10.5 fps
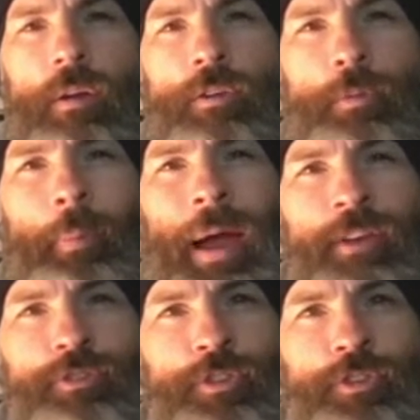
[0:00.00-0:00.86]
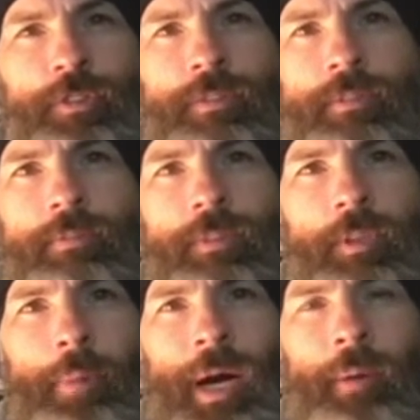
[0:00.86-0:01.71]
There's a passage in
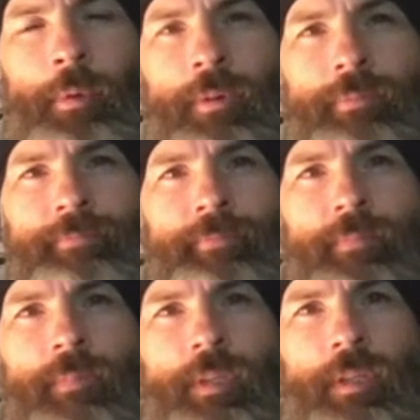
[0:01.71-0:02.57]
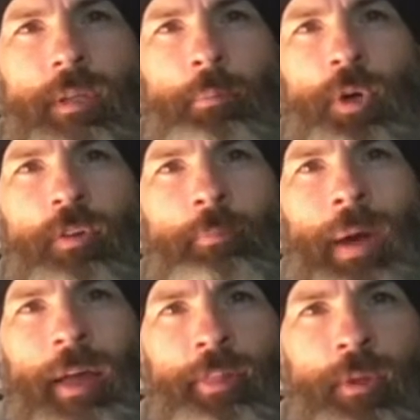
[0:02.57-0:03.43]
the Bible, in the book of
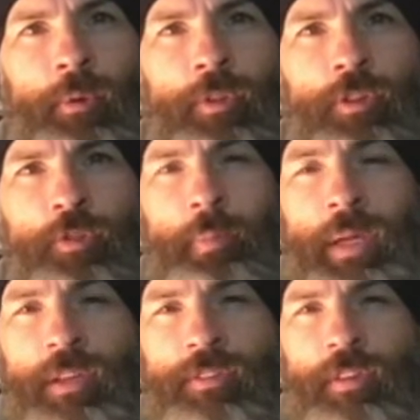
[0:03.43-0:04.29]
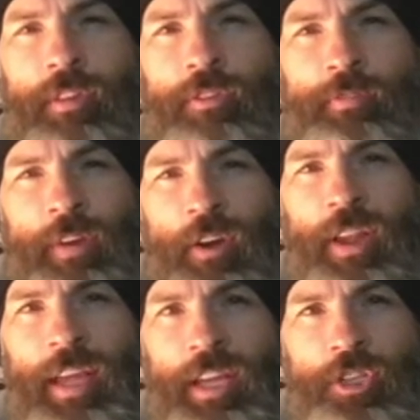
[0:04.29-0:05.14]
Matthew, that speaks to this
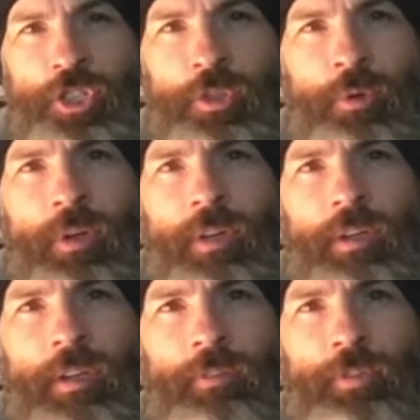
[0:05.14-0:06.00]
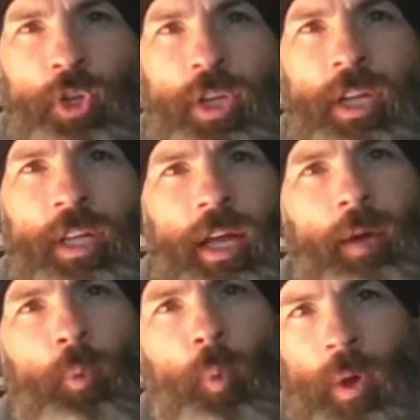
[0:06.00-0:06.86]
very issue of looking
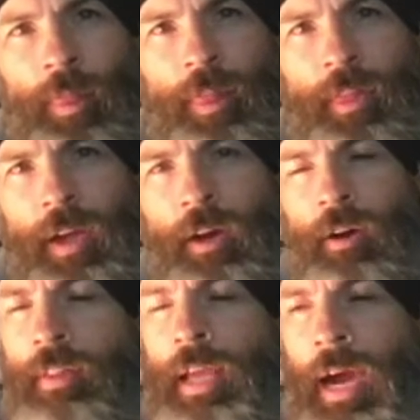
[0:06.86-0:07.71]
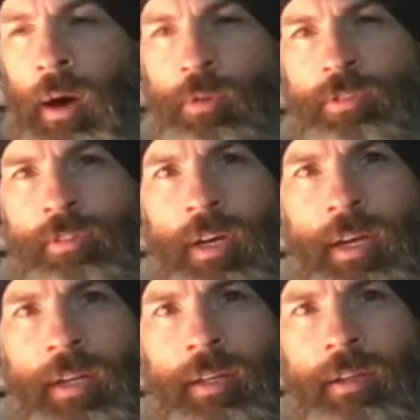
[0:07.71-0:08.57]
like one thing on the
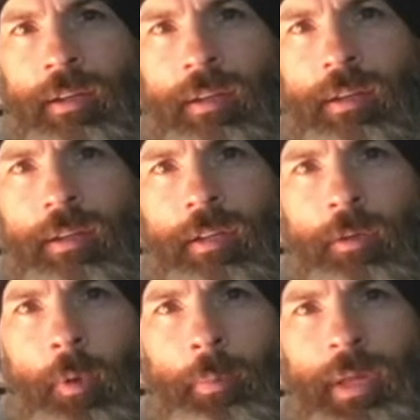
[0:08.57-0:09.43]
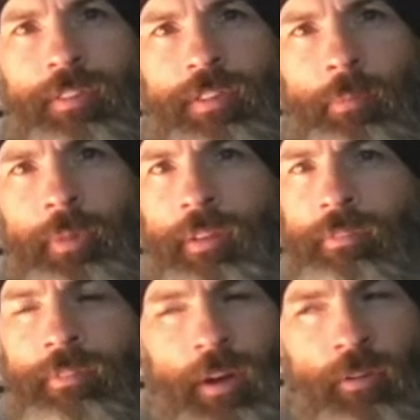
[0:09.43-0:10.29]
outside, but being
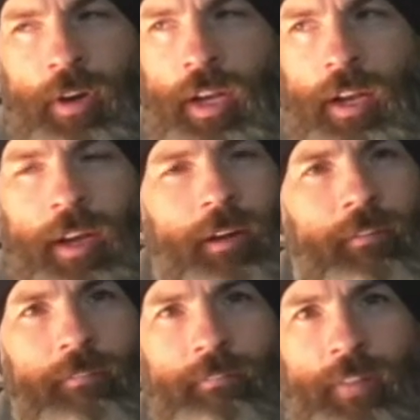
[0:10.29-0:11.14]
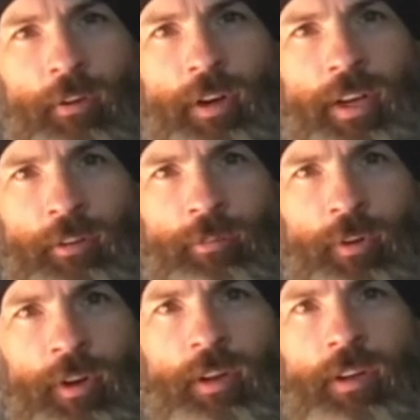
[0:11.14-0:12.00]
something very, very
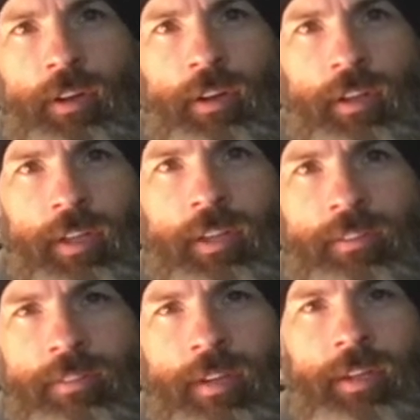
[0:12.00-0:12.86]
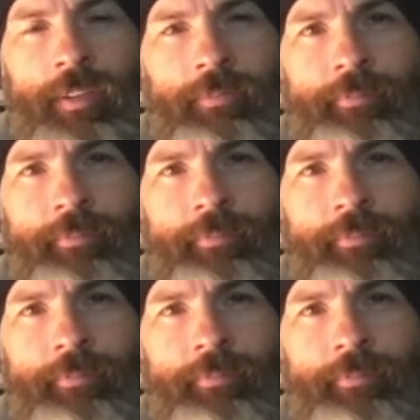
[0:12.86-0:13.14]
different on the inside.